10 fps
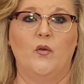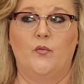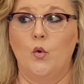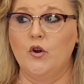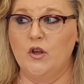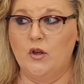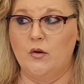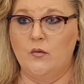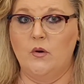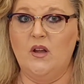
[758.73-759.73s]
for
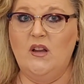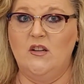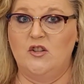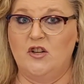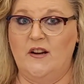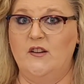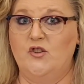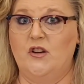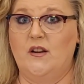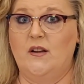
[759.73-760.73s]
you
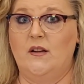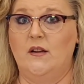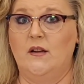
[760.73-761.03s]
changing